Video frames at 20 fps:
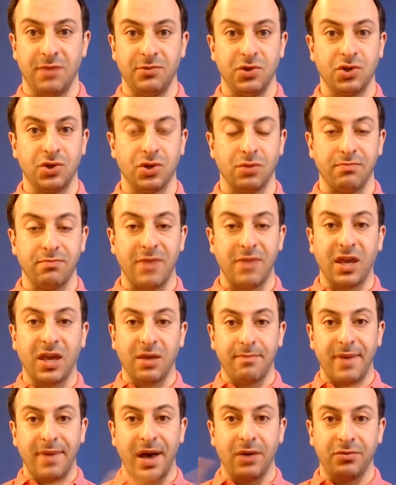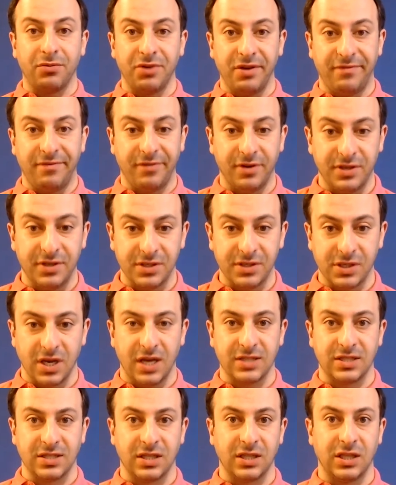you should make a boundary for these
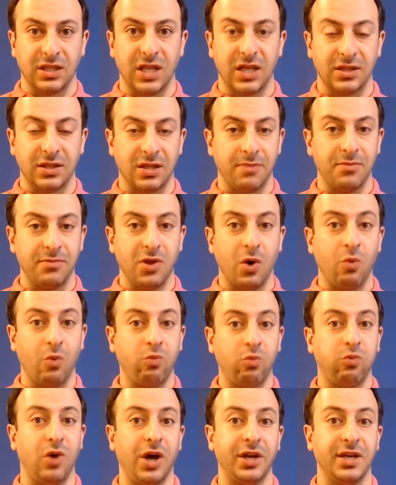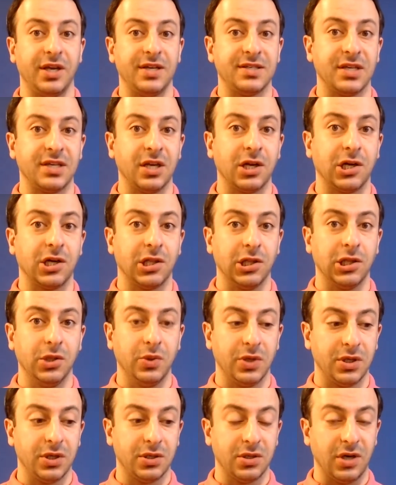guys and let them know what is
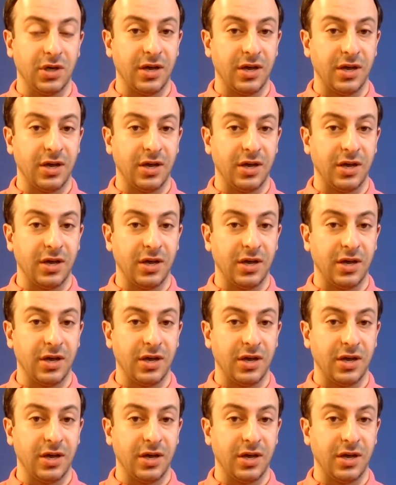included